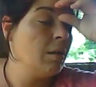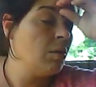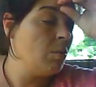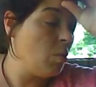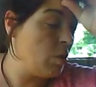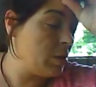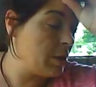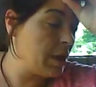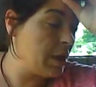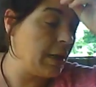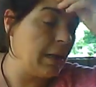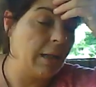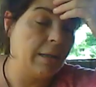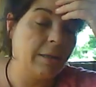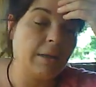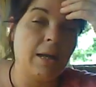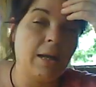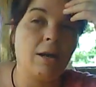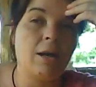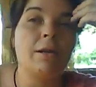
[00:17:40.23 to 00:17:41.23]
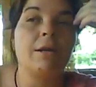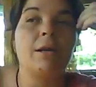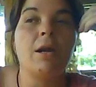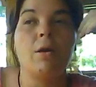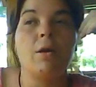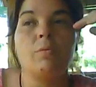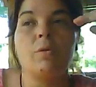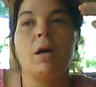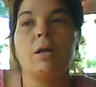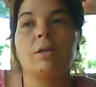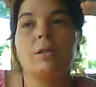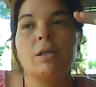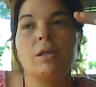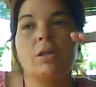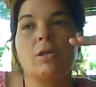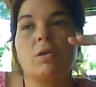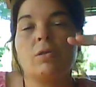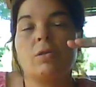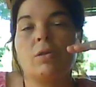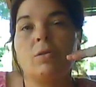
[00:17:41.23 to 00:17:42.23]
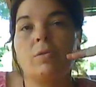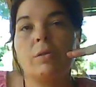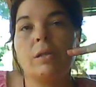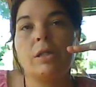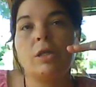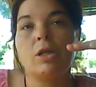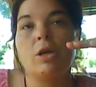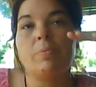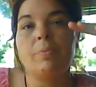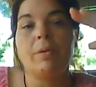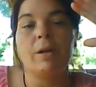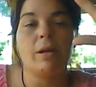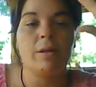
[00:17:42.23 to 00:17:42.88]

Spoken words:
Once I get there, I know not to start doing stupid,